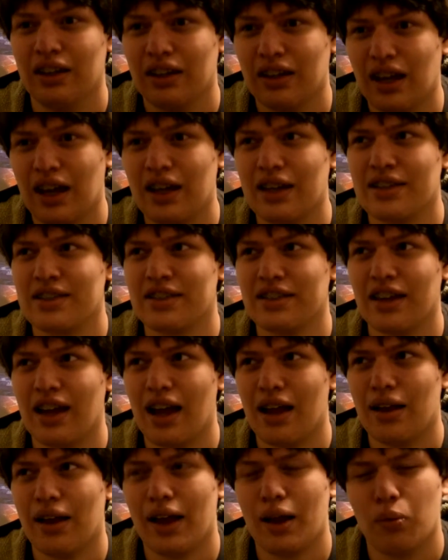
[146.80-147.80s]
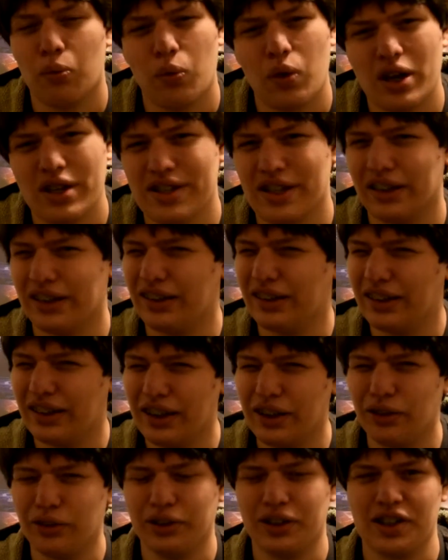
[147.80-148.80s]
honestly, I was a
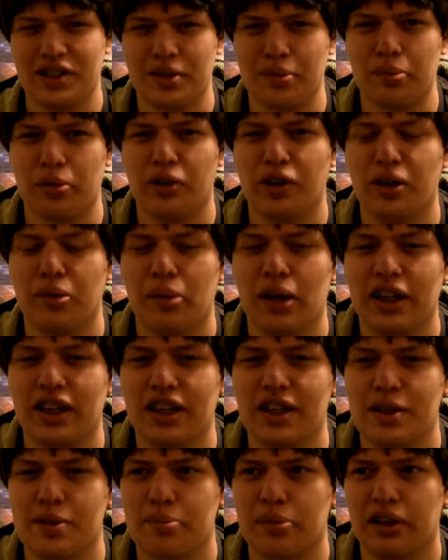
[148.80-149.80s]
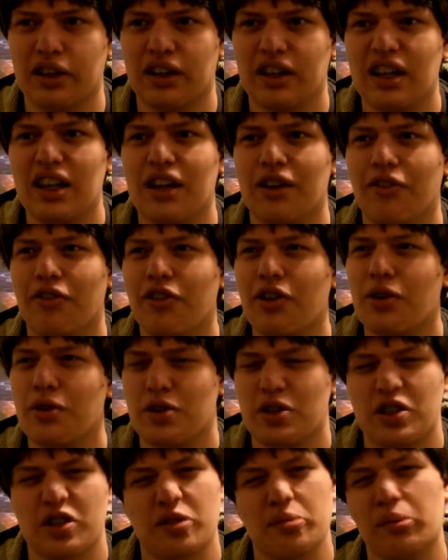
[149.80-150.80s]
little disappointed by these, but in a very
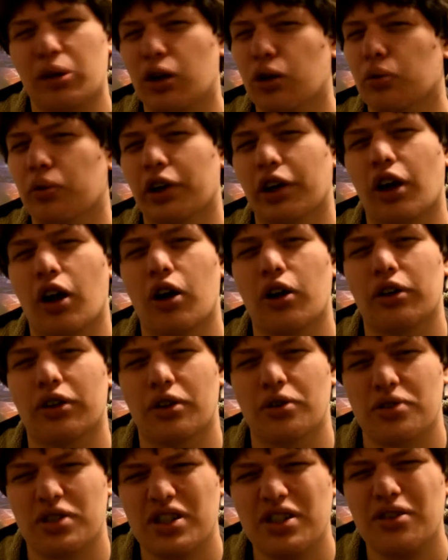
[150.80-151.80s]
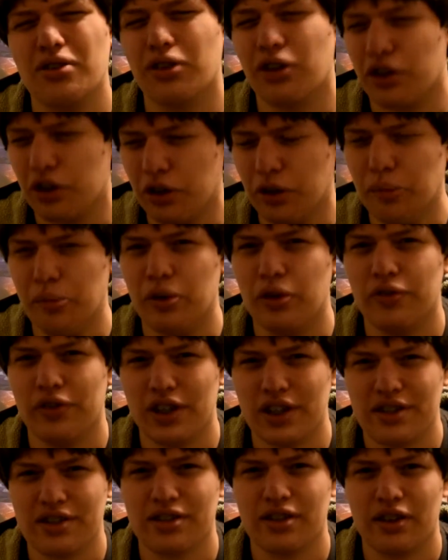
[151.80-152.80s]
small regard. They're still good
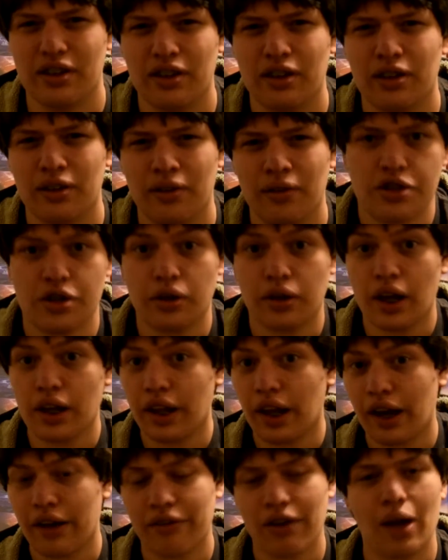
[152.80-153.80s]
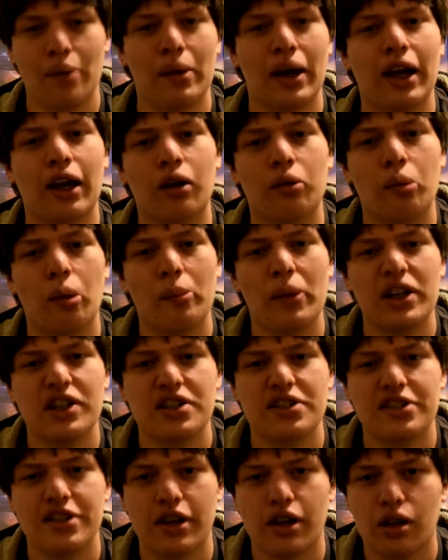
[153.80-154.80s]
movies. So now that I've got my honorable
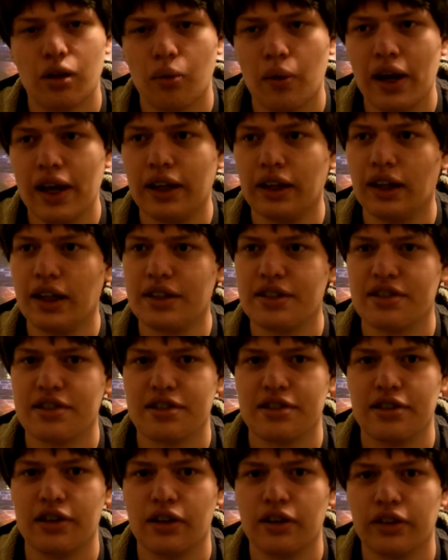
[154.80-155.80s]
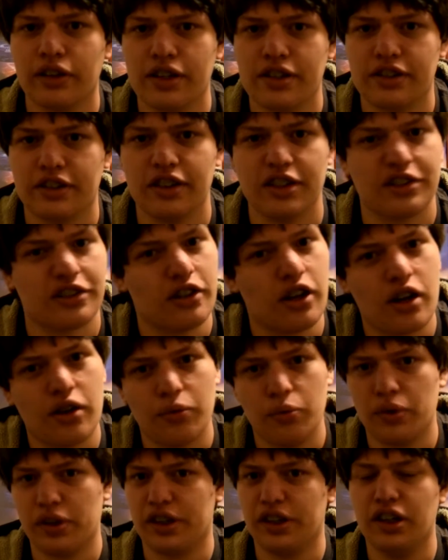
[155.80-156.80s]
mentions out of the way, let's start this list
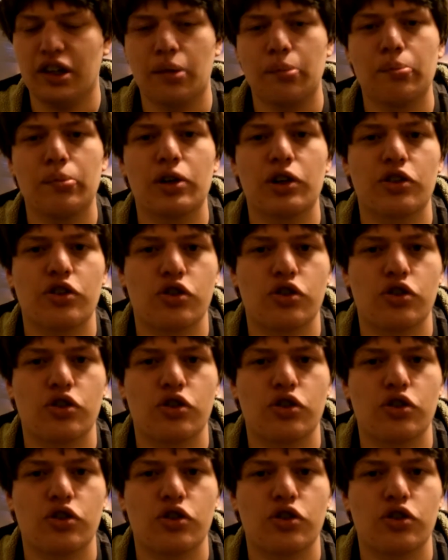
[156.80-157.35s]
off with number